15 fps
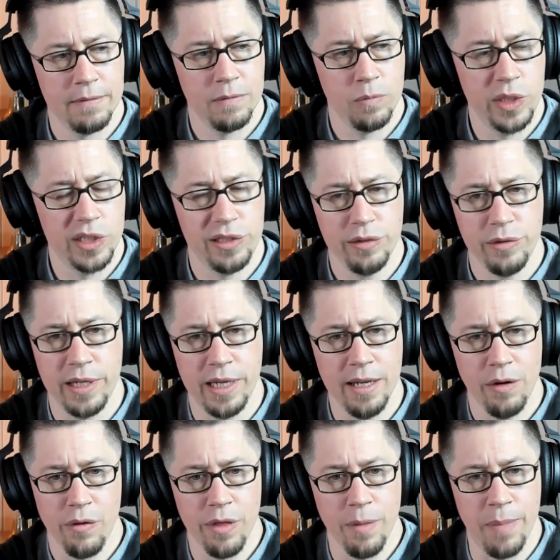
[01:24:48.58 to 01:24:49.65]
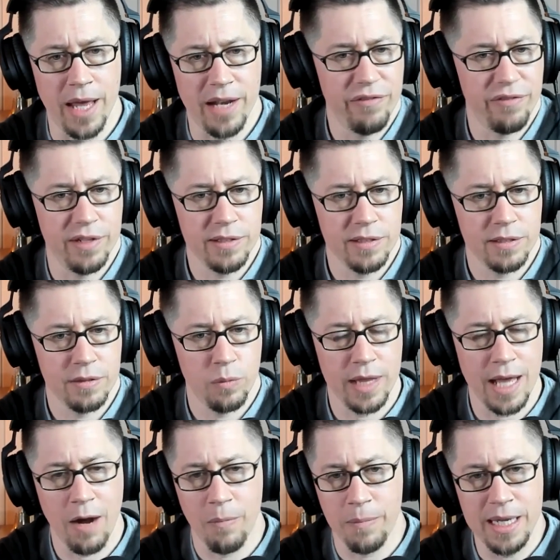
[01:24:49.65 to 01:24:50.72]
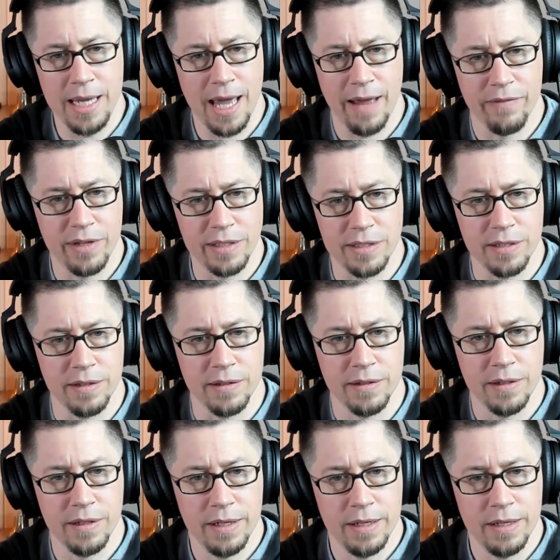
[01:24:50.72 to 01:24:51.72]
we still get all the benefits without me having to,